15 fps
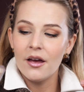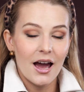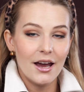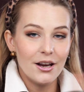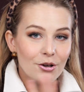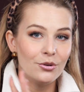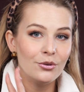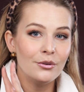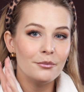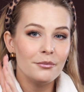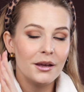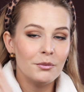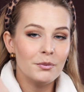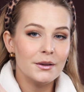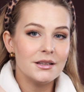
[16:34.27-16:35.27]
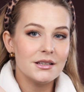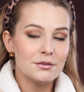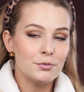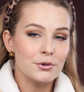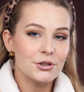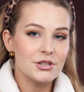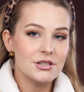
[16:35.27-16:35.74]
I know maybe this
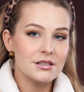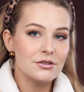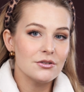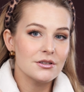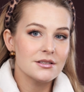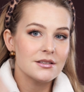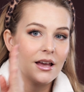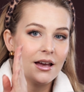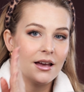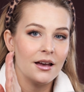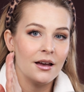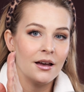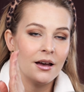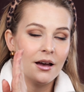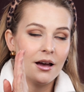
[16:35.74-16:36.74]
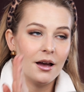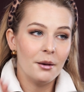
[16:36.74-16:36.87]
purchase looks a